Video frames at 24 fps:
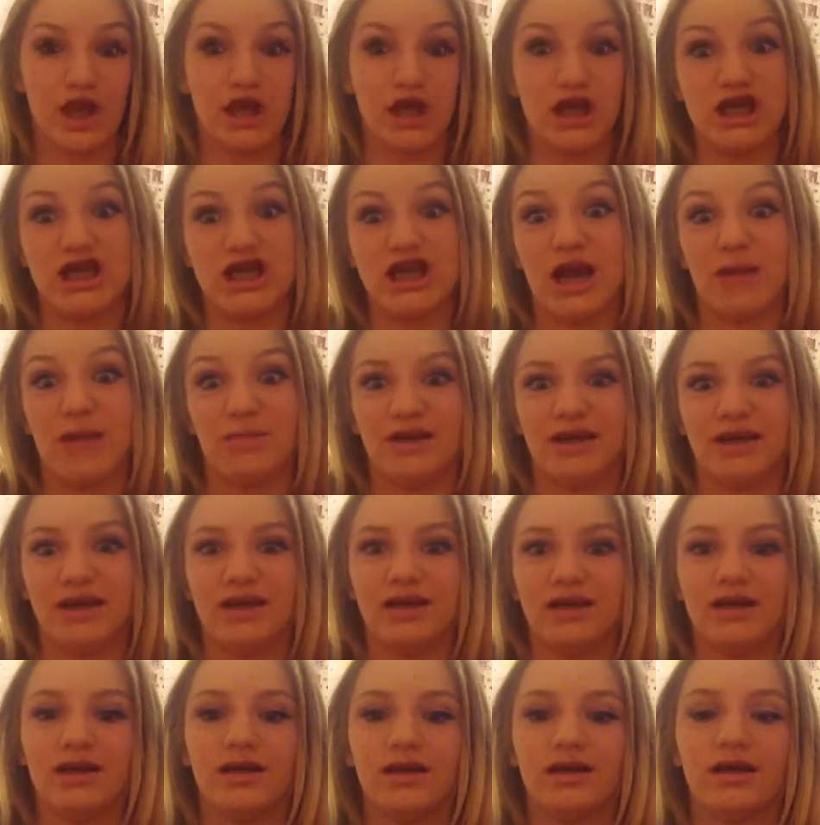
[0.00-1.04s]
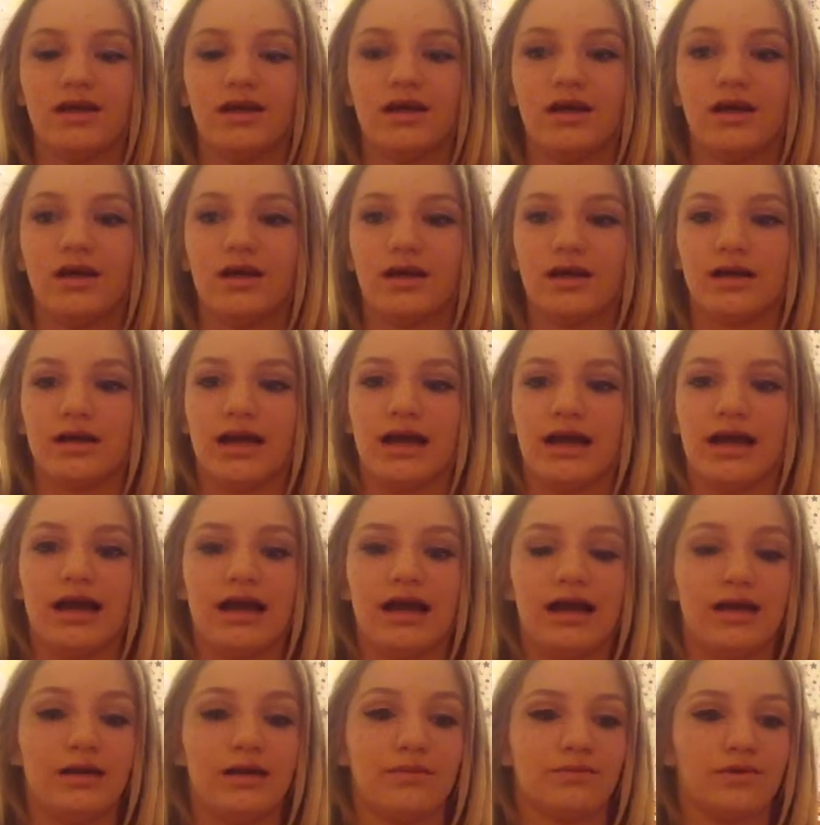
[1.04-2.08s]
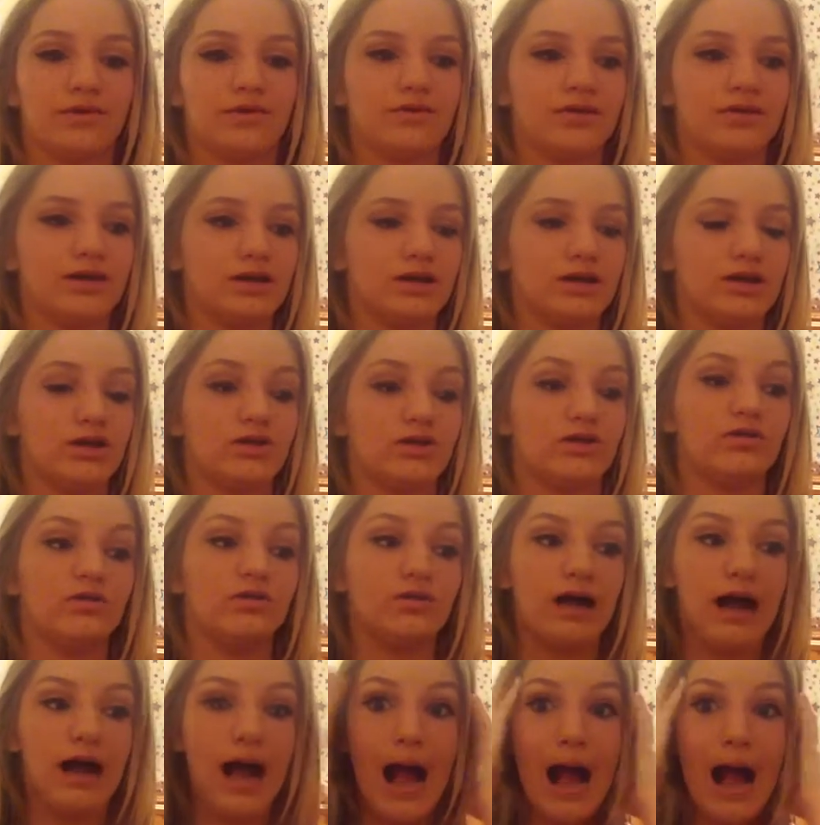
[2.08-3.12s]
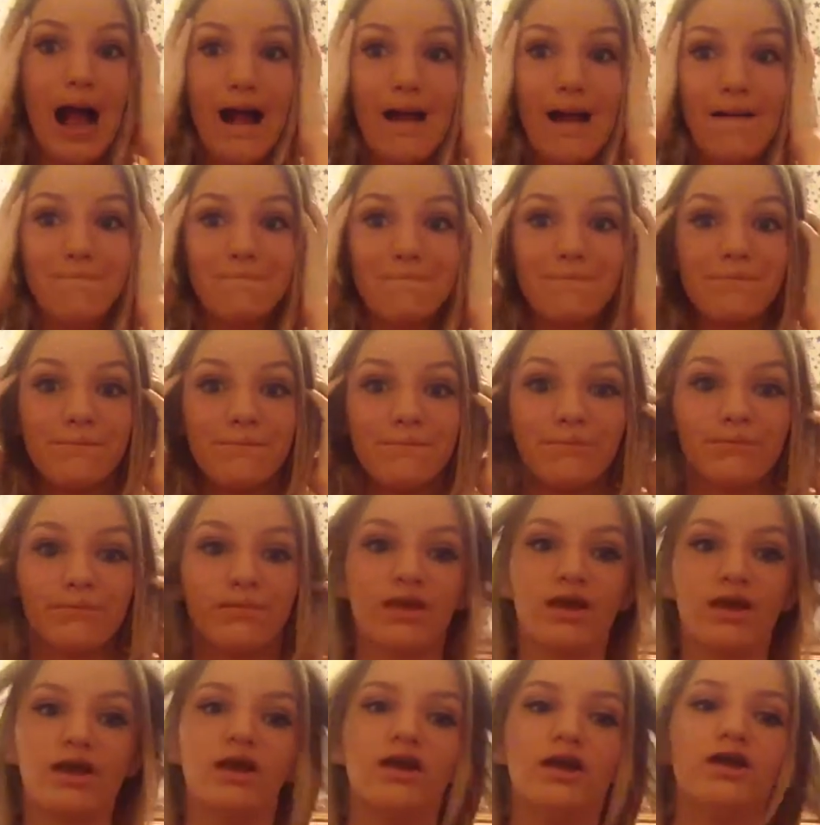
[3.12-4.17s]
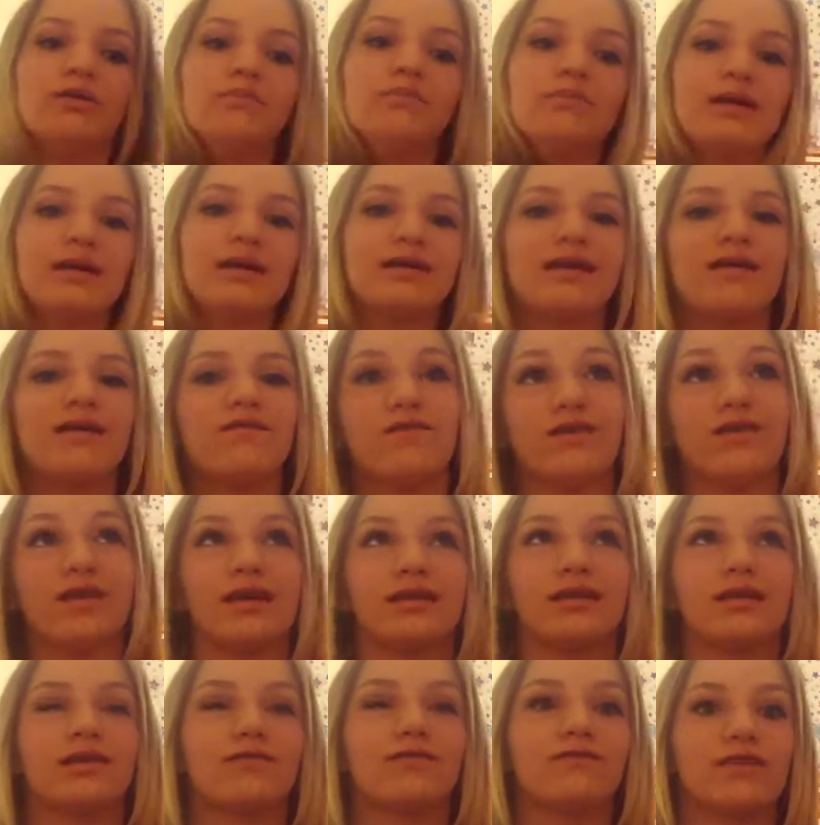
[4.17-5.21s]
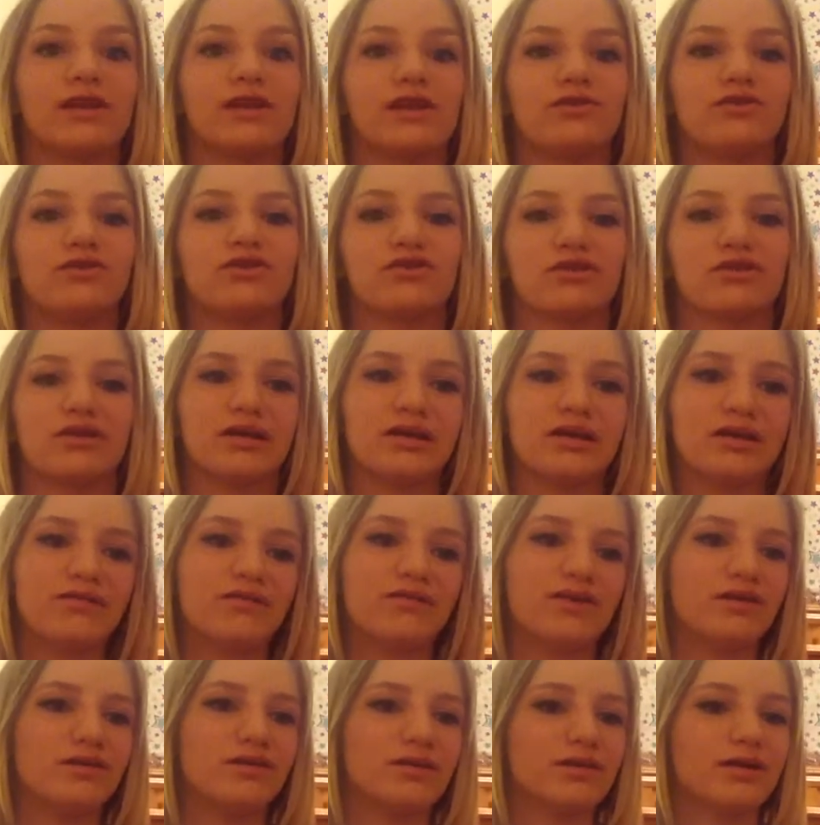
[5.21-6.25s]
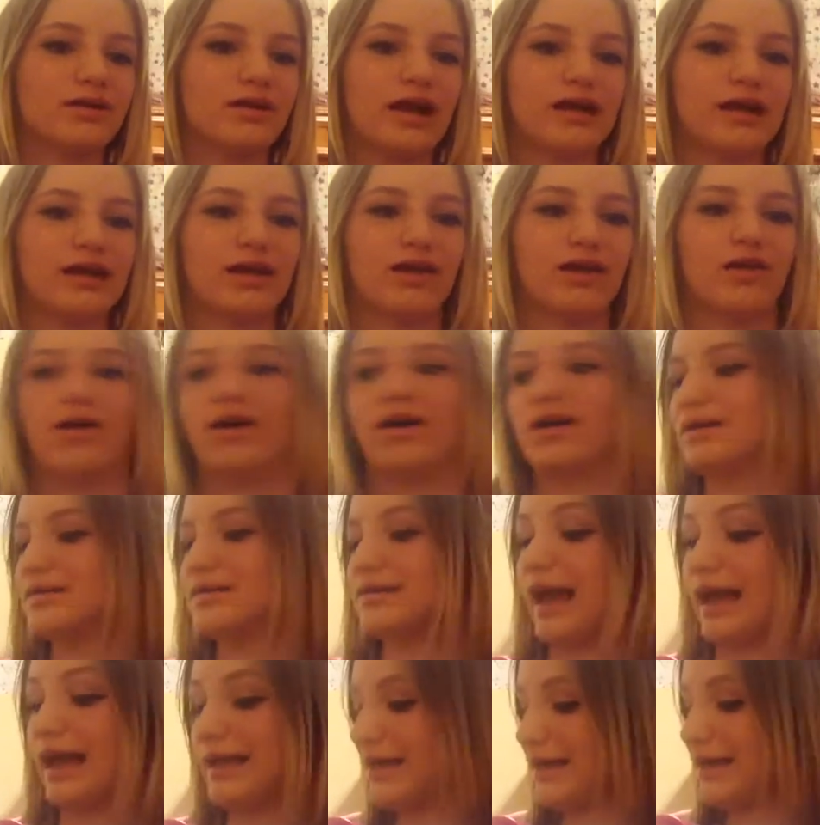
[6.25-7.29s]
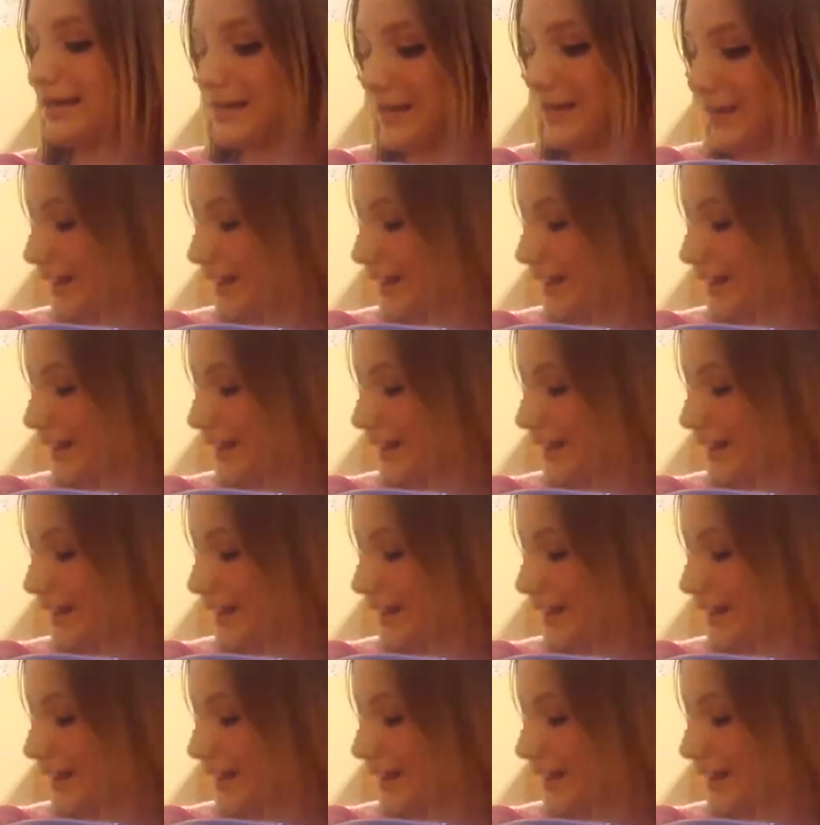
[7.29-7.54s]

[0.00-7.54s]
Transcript: Yummy. Okay, I am going to um. Because I feel like this video is short, even though it's kind of long because I can't see